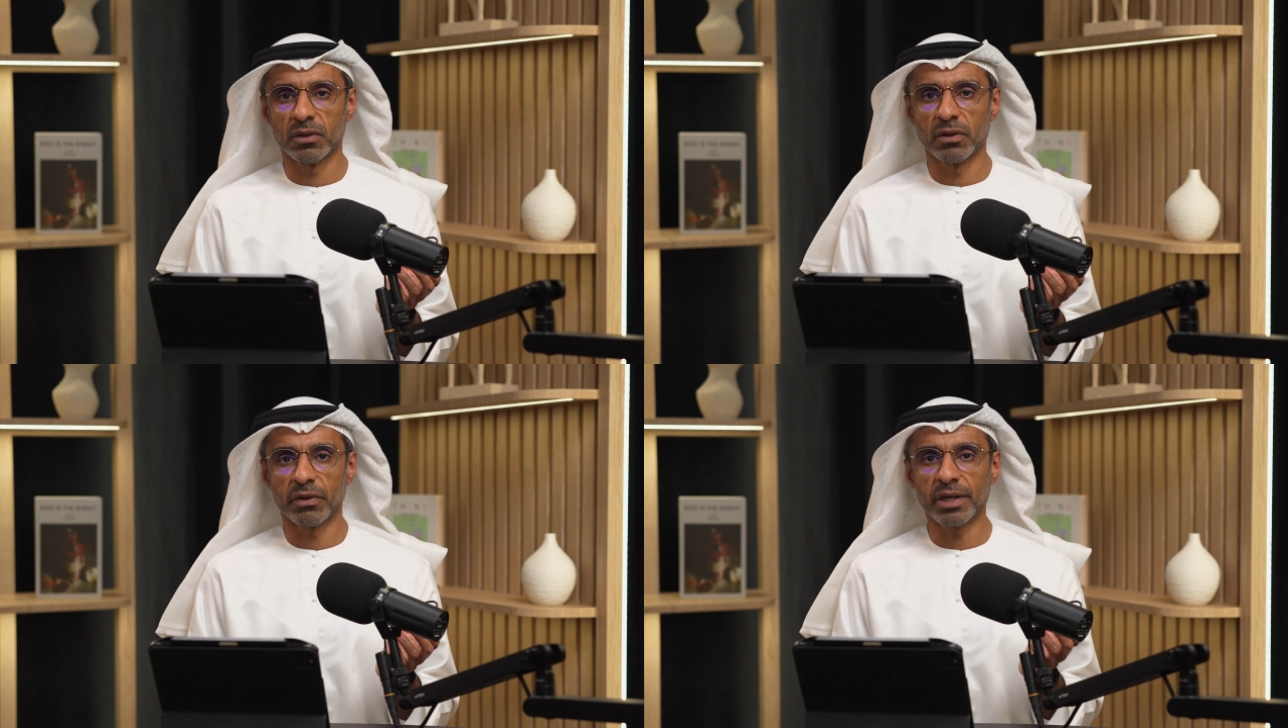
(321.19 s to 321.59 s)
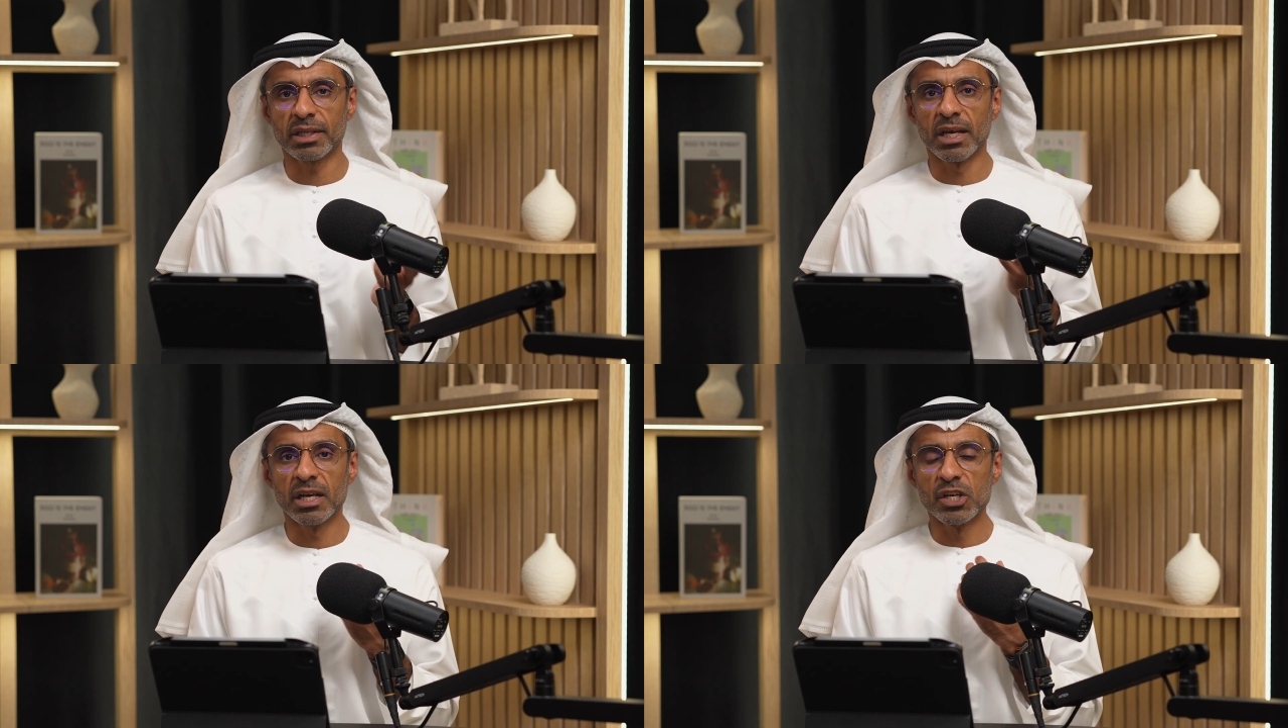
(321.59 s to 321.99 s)
All right.
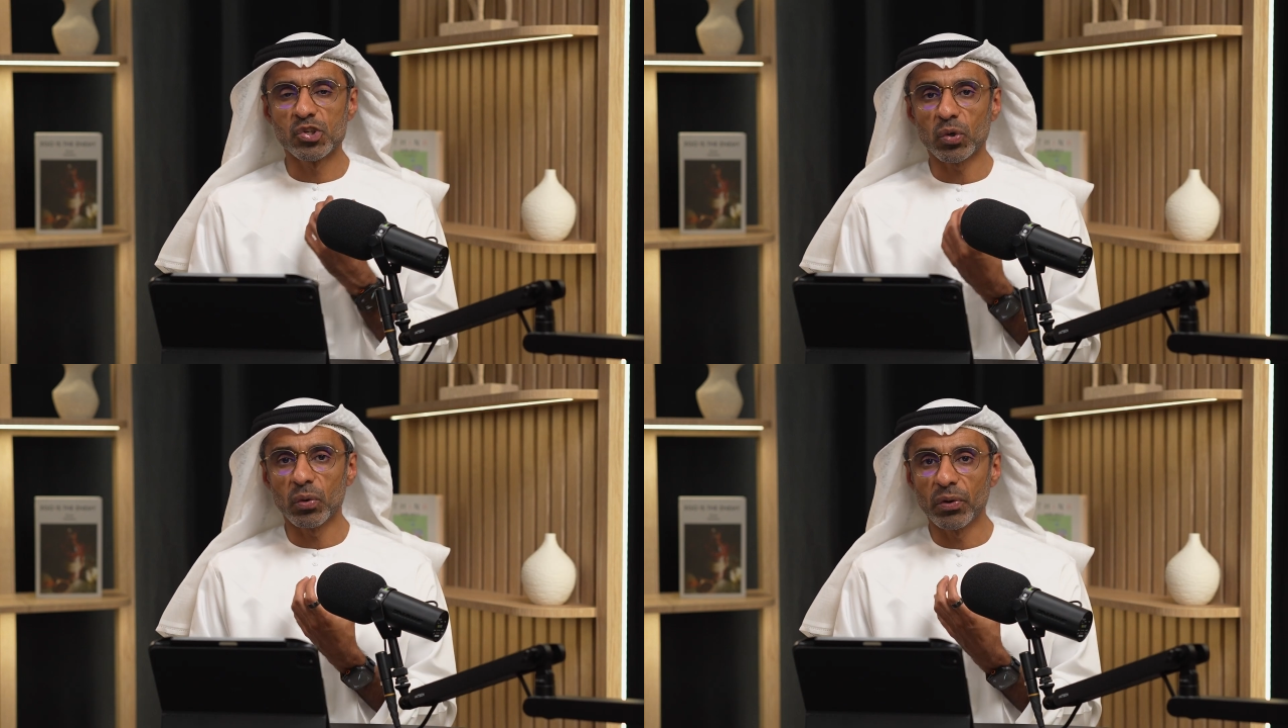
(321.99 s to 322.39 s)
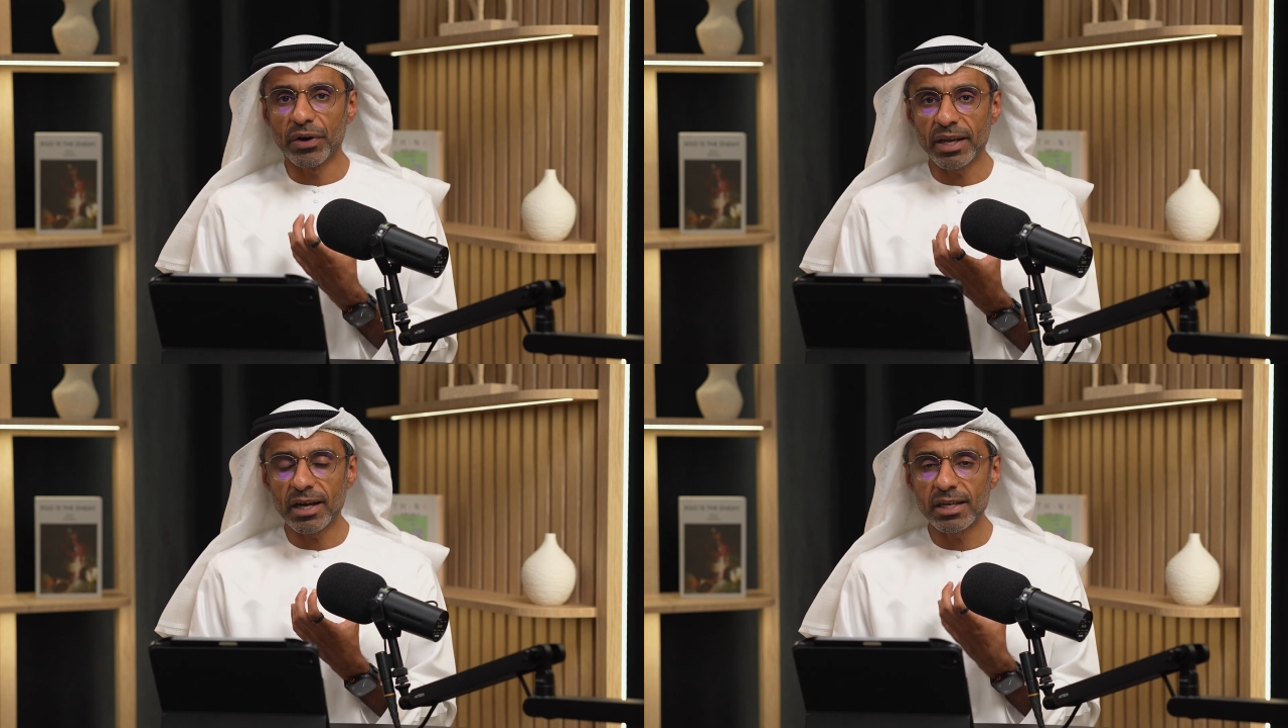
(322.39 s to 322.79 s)
So,
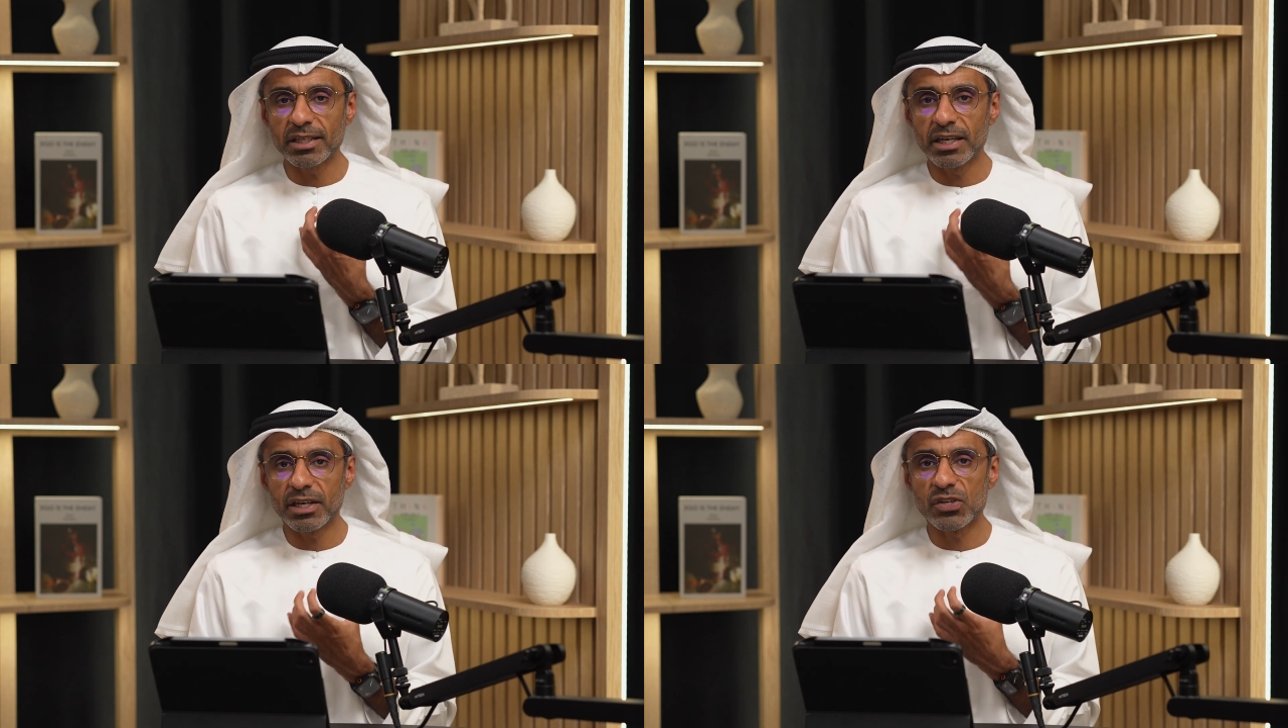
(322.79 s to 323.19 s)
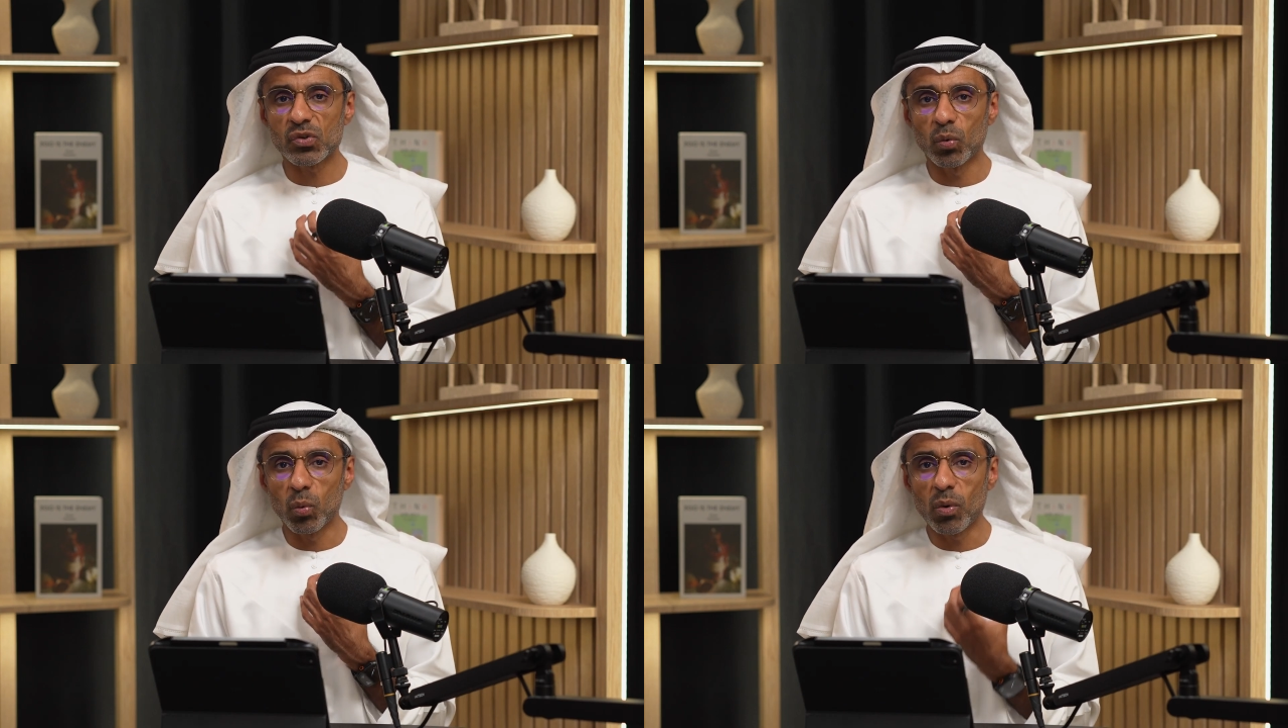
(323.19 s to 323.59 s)
reality here is
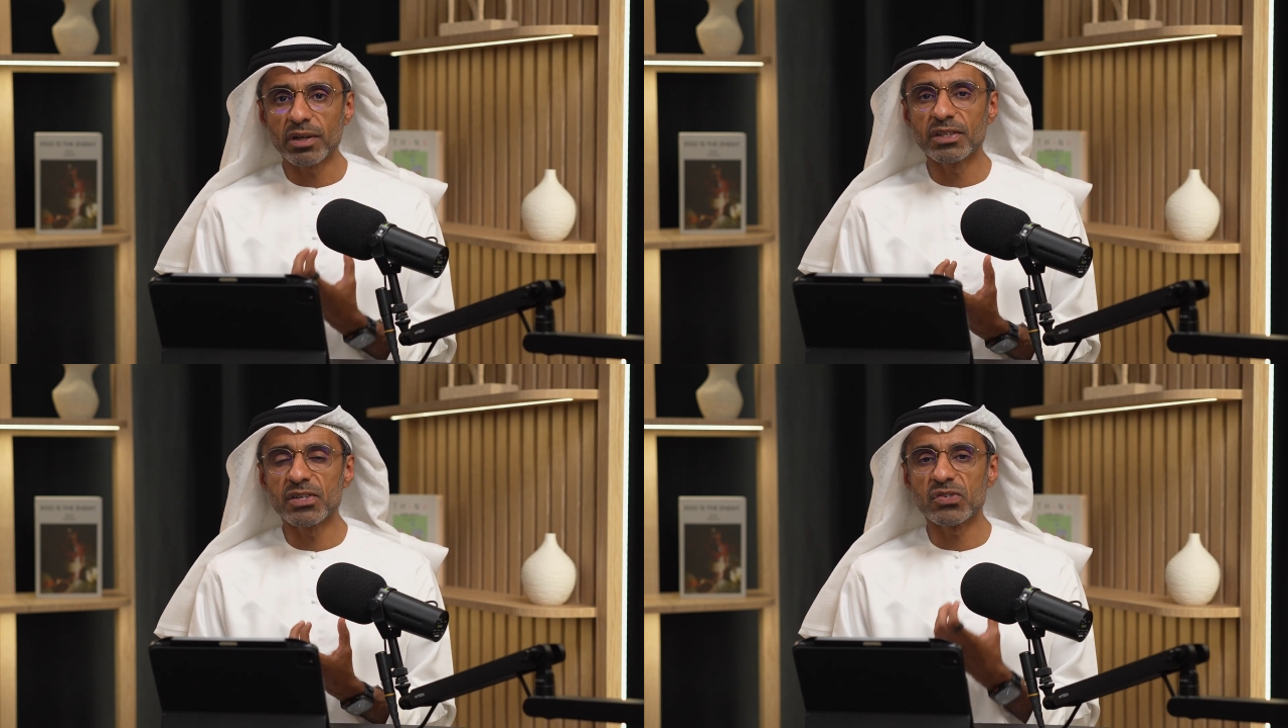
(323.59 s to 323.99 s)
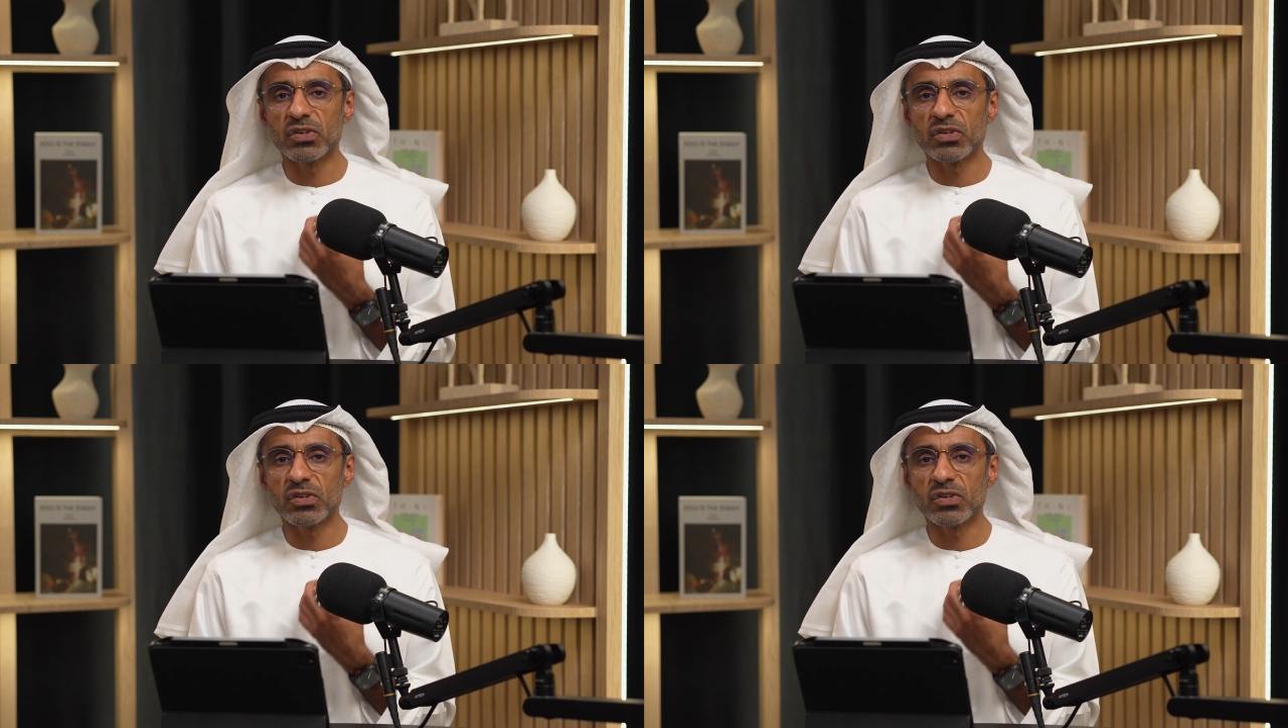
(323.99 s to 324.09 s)
what is